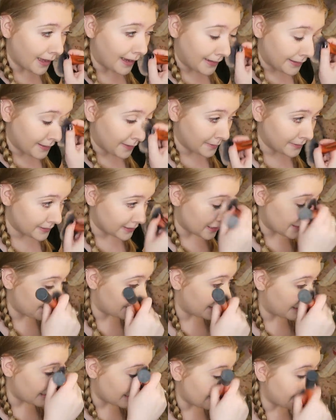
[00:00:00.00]
I know it's gonna
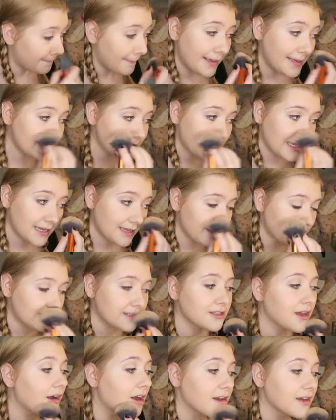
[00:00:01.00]
be amazing. The
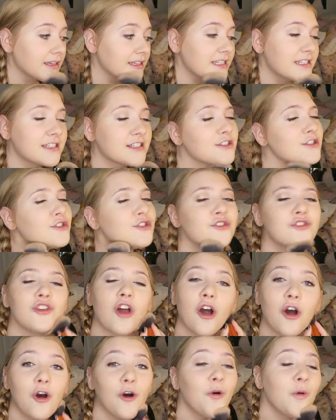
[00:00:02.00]
song is
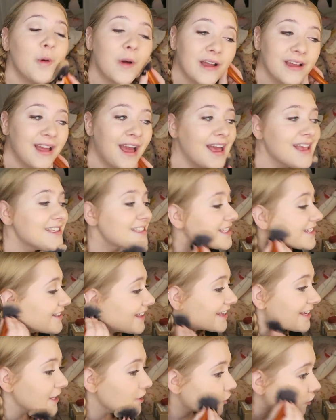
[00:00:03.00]
so Hessa,
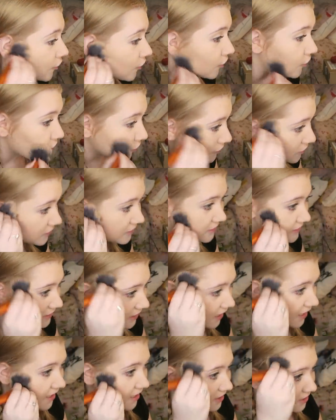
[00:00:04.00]
like it hurts.